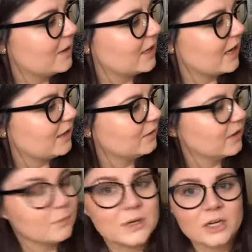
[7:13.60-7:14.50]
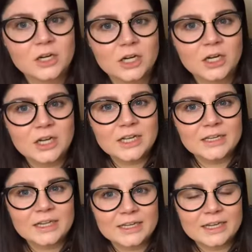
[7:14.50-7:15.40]
Kayla Ray Whitaker,
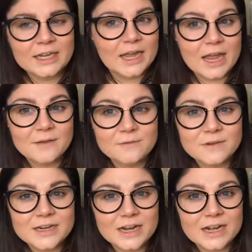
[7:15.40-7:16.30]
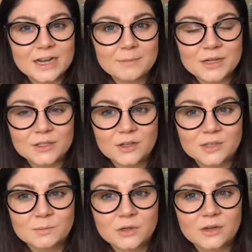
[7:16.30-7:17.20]
like every time I saw this
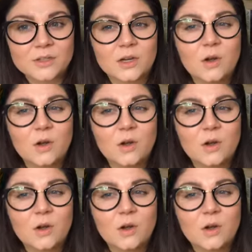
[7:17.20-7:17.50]
book, I was like,